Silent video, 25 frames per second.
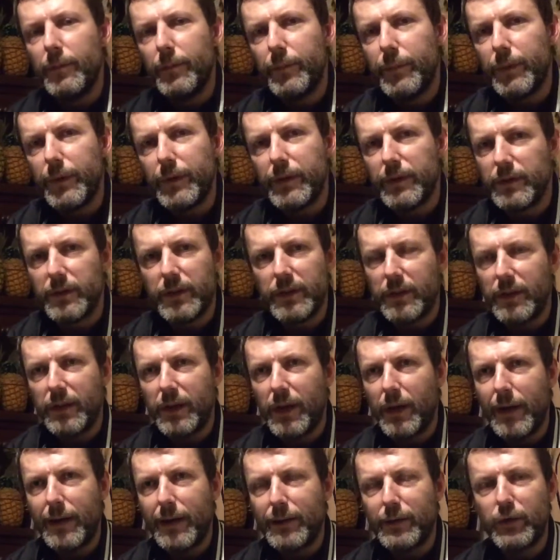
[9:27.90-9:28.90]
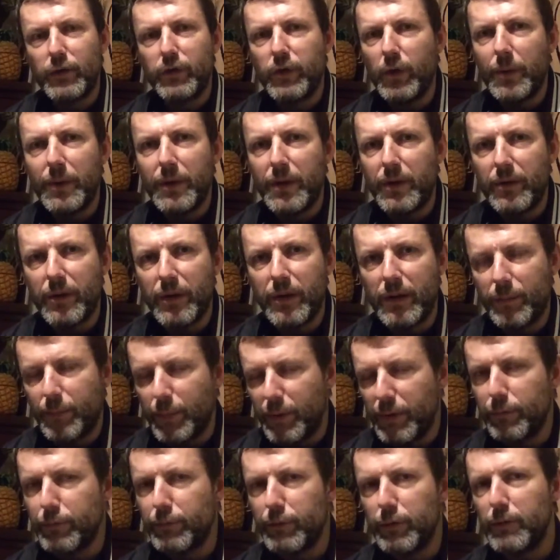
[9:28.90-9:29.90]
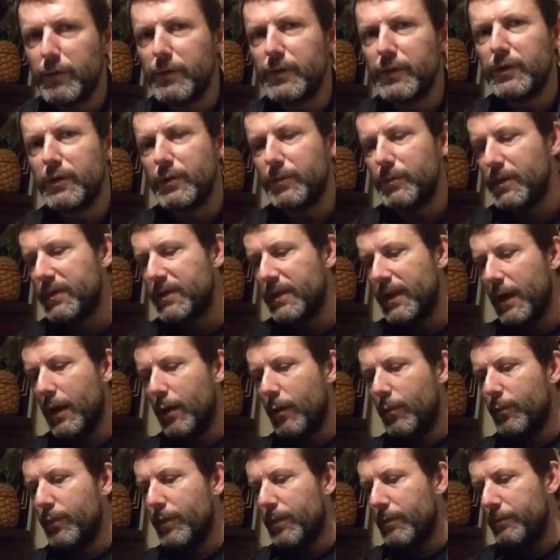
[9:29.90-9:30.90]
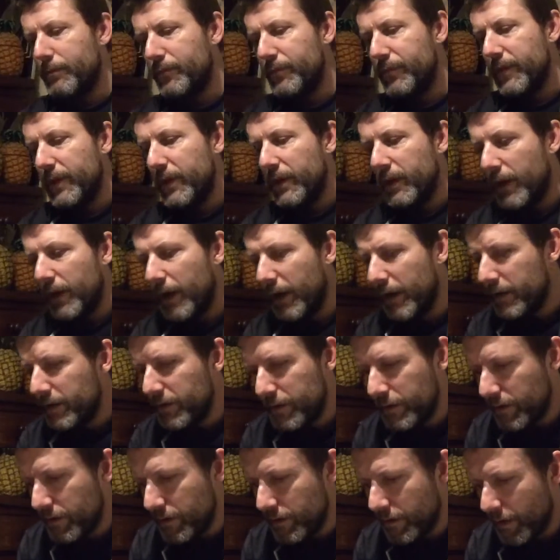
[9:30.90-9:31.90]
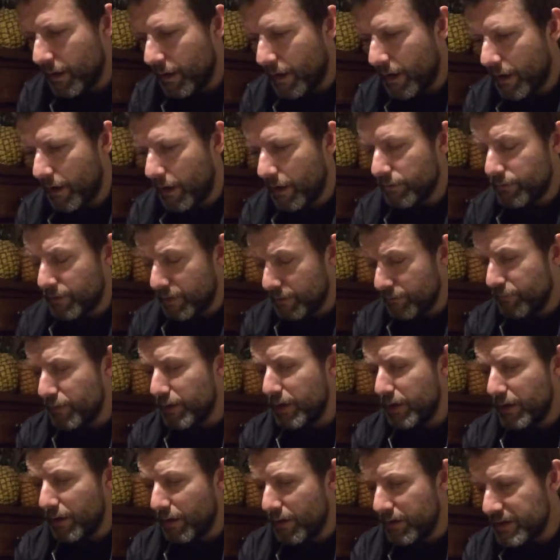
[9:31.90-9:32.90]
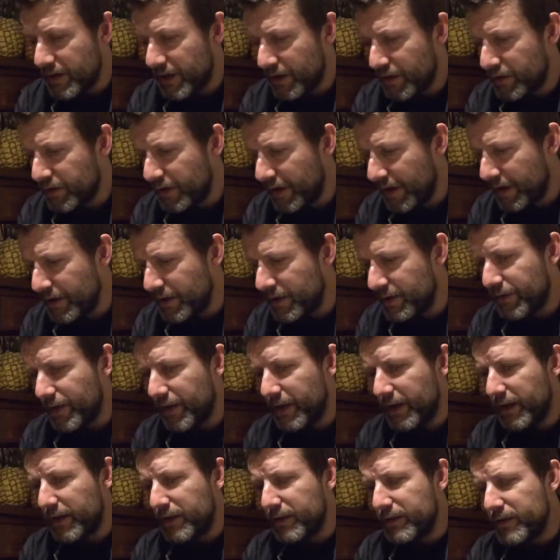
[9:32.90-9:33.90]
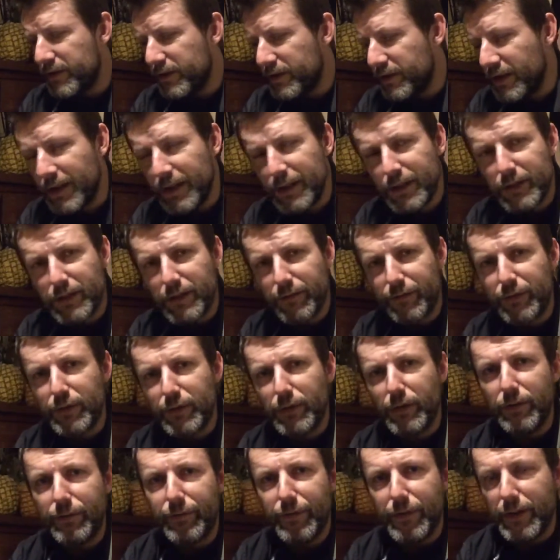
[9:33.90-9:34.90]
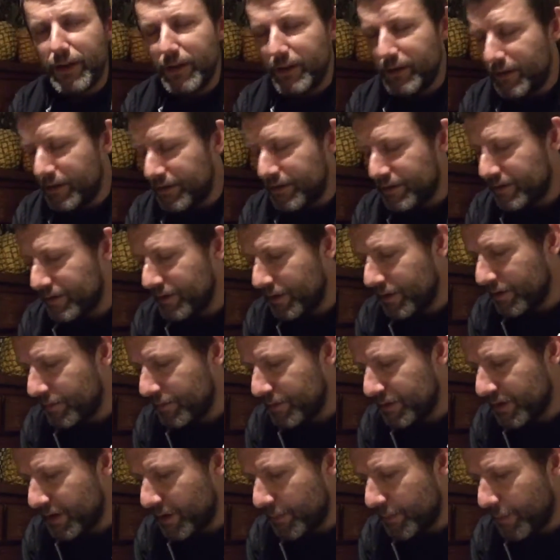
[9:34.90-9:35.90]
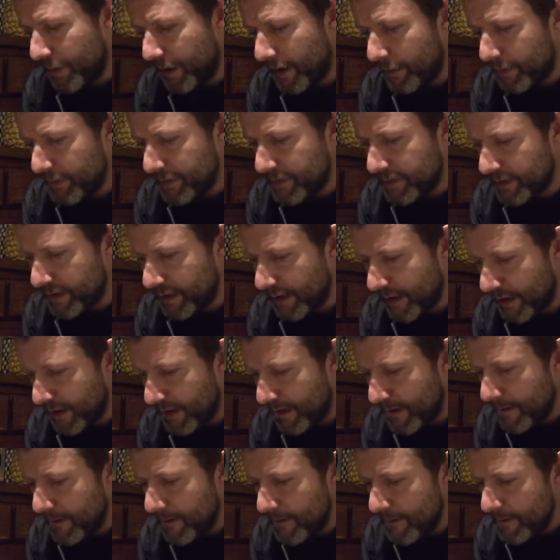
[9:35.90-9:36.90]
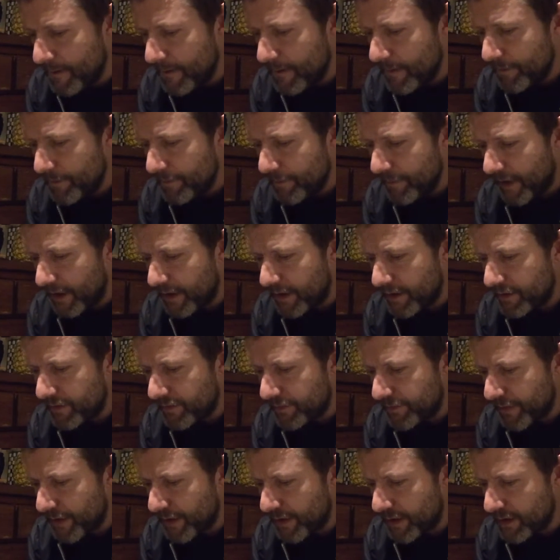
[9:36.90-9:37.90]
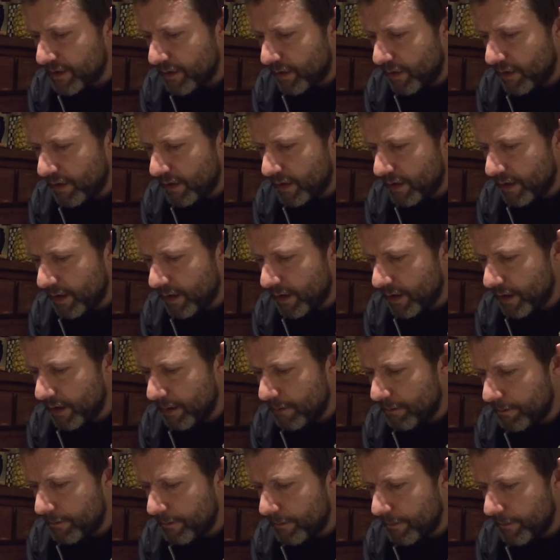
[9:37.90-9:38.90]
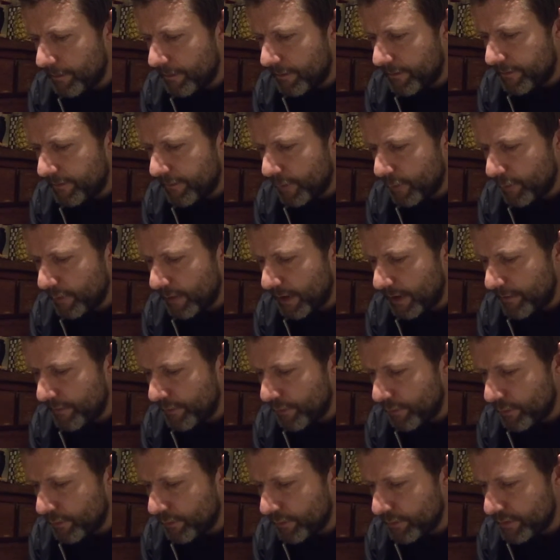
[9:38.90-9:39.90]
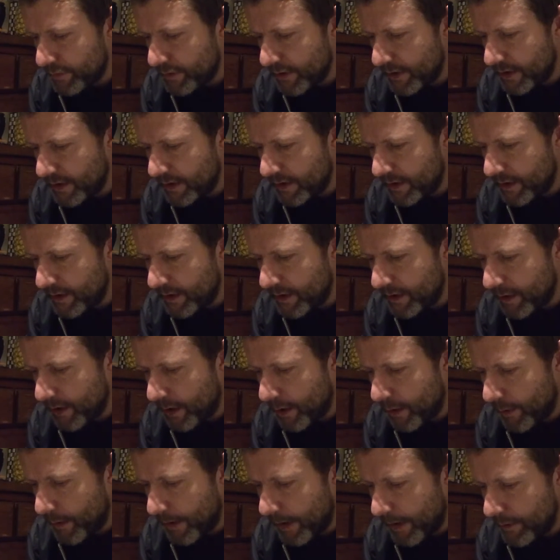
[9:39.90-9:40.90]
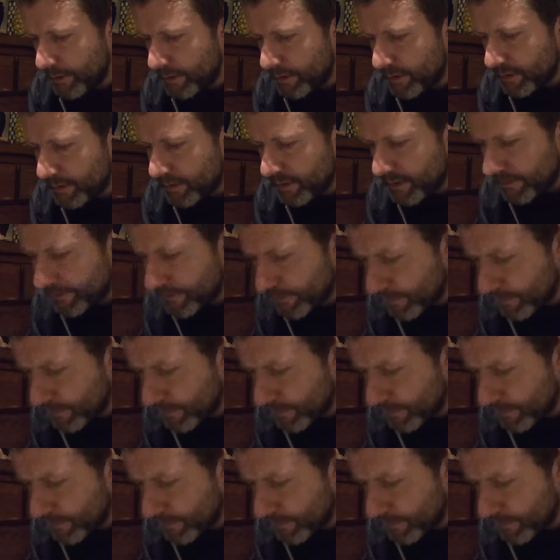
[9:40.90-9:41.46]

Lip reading: because they didn't know how to do anything, but there was always somebody to help them. And I didn't realise the extent of it here, because there's a list of stuff here that was in the paper today. And it's things like Phil Neville said he didn't know how to... Was it